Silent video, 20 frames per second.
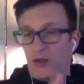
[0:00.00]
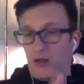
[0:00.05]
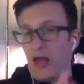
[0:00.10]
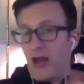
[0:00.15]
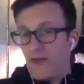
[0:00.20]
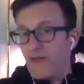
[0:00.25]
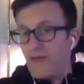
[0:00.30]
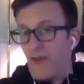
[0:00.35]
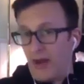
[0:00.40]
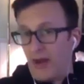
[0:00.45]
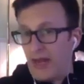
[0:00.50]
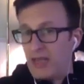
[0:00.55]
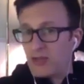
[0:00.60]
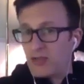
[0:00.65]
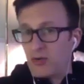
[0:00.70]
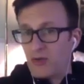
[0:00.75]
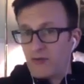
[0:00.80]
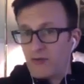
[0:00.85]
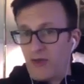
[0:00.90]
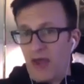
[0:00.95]
of
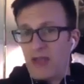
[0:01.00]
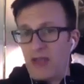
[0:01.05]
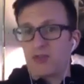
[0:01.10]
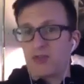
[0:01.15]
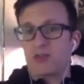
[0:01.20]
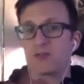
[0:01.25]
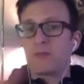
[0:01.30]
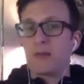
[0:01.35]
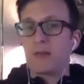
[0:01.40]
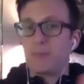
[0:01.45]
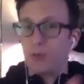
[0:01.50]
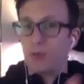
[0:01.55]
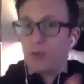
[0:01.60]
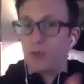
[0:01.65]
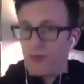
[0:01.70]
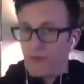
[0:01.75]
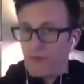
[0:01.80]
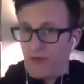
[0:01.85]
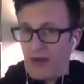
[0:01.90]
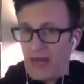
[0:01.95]
financial advisors, people in
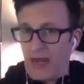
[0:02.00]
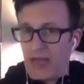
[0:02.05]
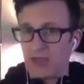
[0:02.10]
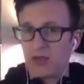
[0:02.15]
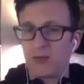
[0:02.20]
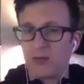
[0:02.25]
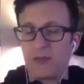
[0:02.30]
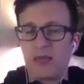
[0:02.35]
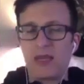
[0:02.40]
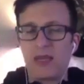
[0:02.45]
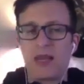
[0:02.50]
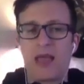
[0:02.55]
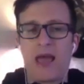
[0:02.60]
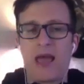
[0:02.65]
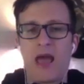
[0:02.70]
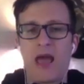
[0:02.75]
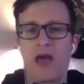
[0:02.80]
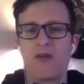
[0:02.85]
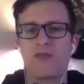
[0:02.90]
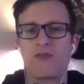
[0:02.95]
the financial media
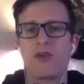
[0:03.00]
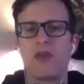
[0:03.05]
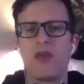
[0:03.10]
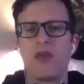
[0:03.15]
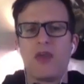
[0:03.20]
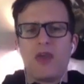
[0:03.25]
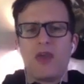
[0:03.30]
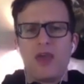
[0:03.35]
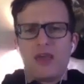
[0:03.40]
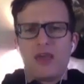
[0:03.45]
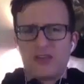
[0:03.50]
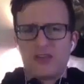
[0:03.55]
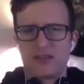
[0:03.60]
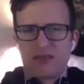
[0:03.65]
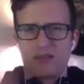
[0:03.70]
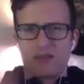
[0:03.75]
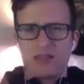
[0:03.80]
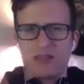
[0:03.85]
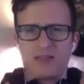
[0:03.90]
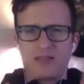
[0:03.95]
have, and
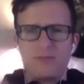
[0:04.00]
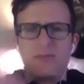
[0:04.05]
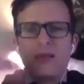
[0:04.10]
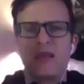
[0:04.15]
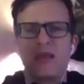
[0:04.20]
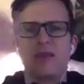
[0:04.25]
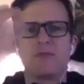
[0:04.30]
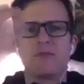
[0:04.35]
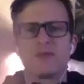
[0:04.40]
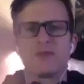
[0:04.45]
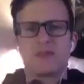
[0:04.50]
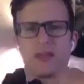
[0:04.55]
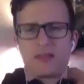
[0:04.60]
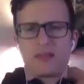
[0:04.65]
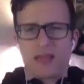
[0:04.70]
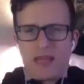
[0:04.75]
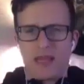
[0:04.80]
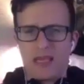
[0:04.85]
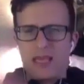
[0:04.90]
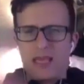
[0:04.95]
just these memes that
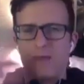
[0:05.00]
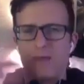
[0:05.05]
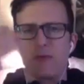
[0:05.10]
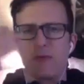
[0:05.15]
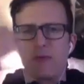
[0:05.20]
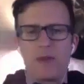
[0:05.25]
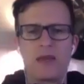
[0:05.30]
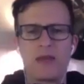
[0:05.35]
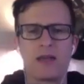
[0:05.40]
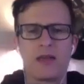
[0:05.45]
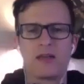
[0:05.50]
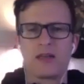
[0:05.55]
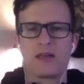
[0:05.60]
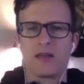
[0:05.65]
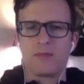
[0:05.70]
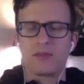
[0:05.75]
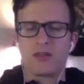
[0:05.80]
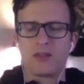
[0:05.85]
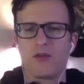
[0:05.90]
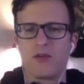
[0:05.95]
they keep repeating to
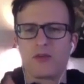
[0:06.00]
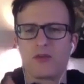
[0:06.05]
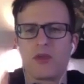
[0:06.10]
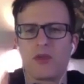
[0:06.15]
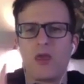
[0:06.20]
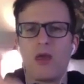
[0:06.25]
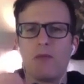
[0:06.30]
themselves.